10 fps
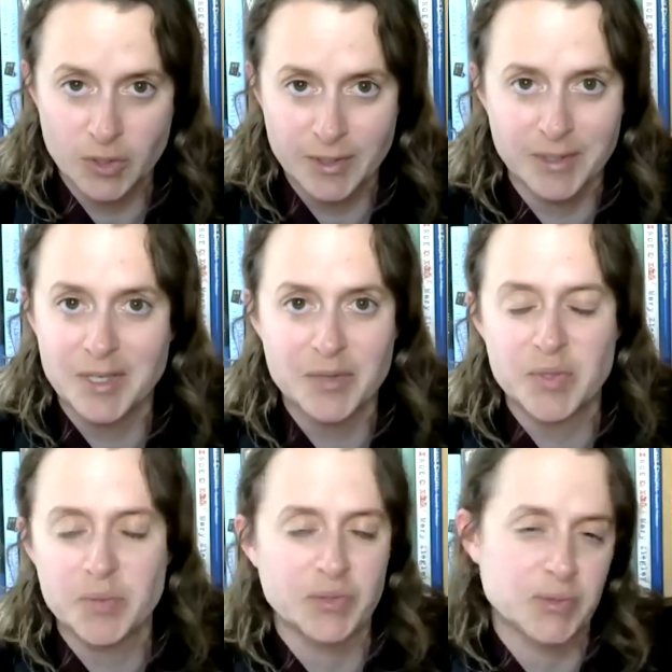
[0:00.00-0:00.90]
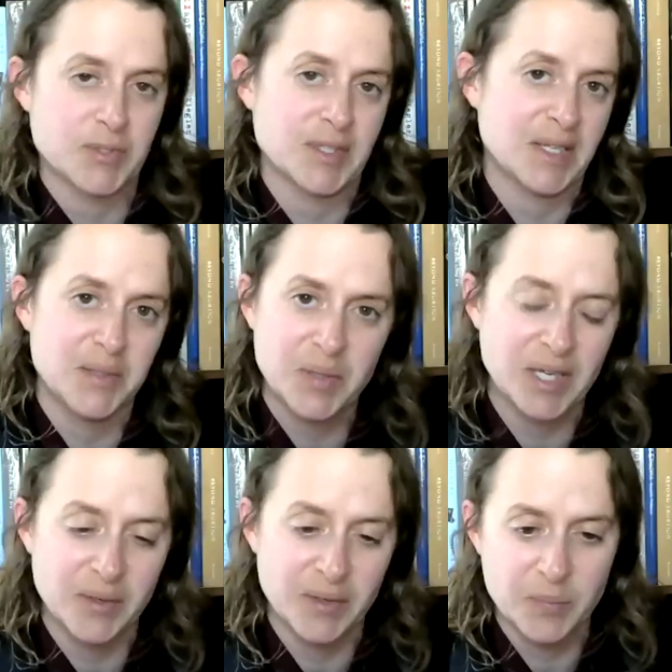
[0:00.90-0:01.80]
And a lot of people just said, okay,
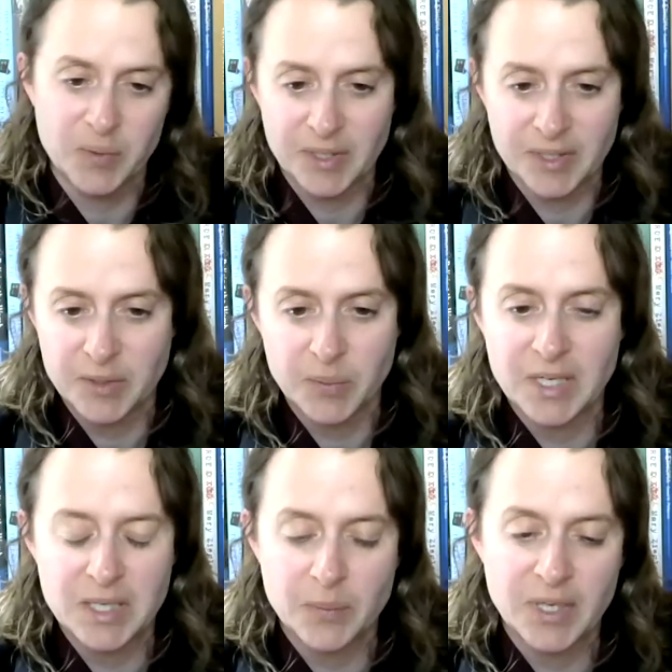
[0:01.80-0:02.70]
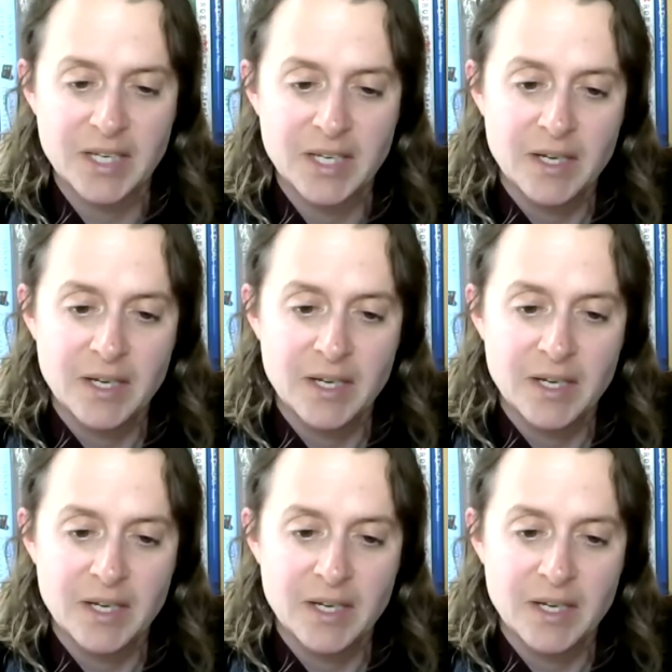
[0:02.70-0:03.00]
great, we're going to do it anyway.